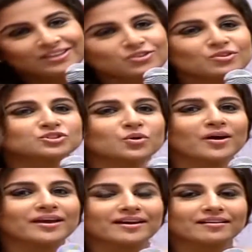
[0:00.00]
You know,
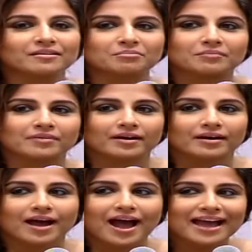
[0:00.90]
Joy,
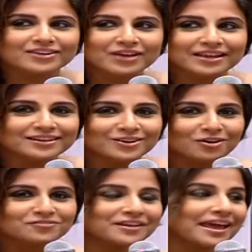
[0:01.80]
I read a
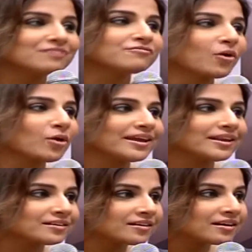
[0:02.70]
lot of Ken
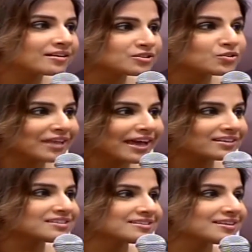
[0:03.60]
Follett, so that
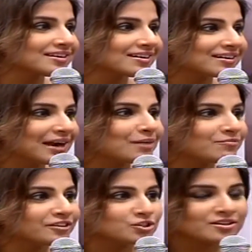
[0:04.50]
is crime
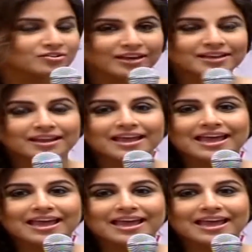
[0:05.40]
fiction, right?